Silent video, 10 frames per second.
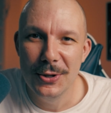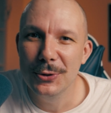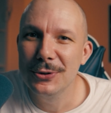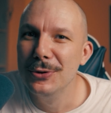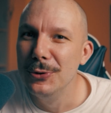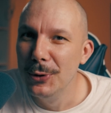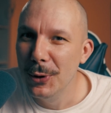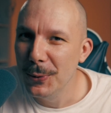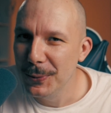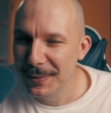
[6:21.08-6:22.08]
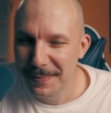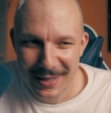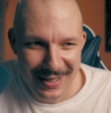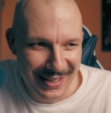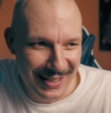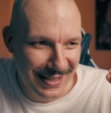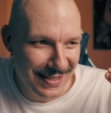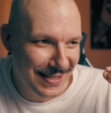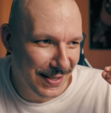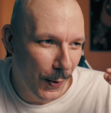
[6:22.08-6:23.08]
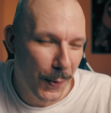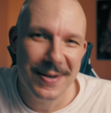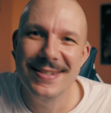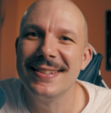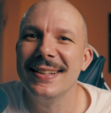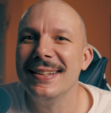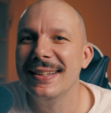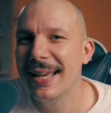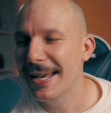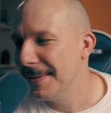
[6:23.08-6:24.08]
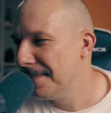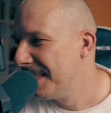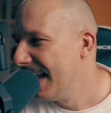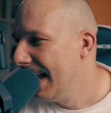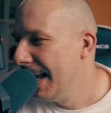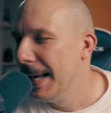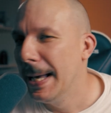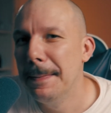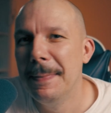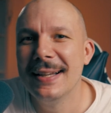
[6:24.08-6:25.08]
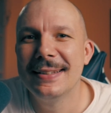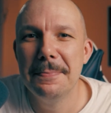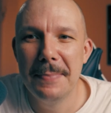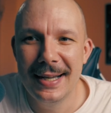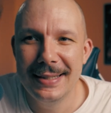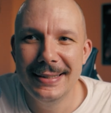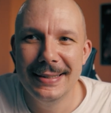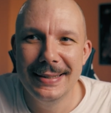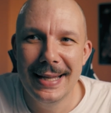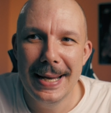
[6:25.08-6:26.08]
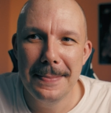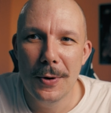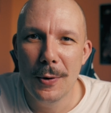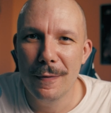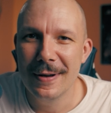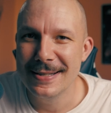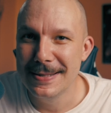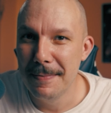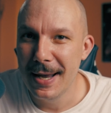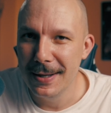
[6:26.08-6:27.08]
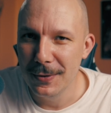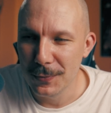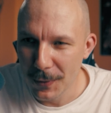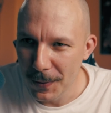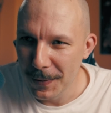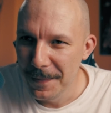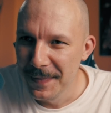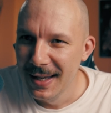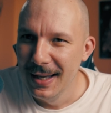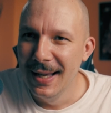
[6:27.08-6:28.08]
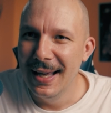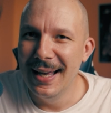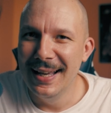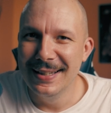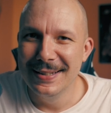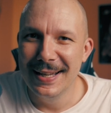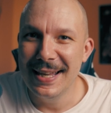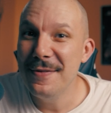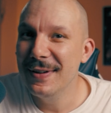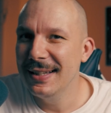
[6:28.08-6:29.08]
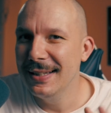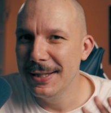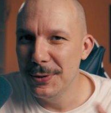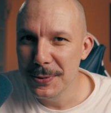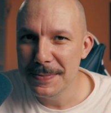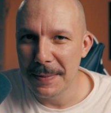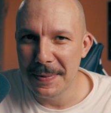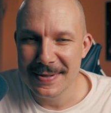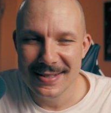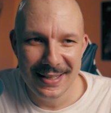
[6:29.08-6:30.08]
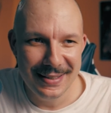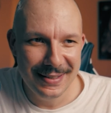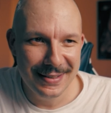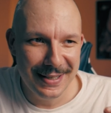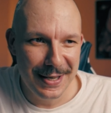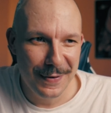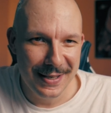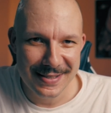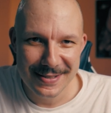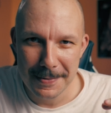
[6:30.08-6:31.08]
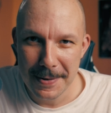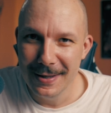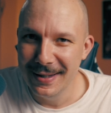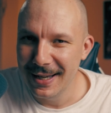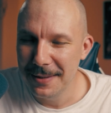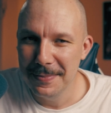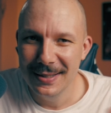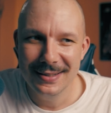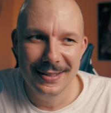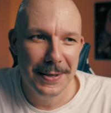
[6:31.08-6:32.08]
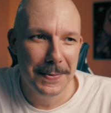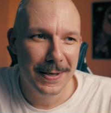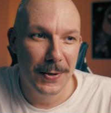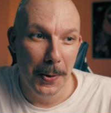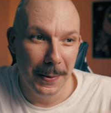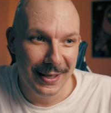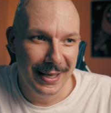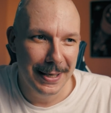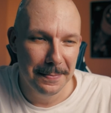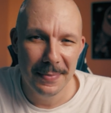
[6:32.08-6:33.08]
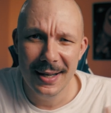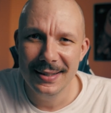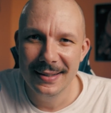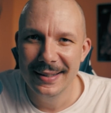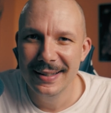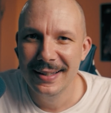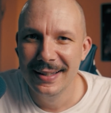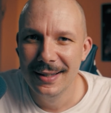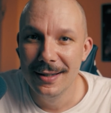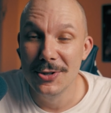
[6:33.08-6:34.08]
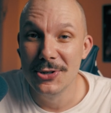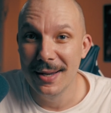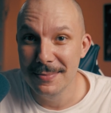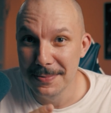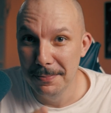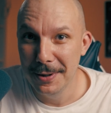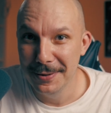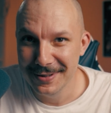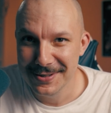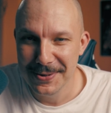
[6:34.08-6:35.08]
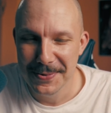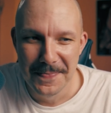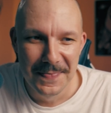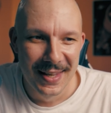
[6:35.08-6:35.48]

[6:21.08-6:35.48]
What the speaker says: not known by his original name, but by the name of his main role. And even in the newspapers, they didn't give his real name, but they were calling him by the James Bond. So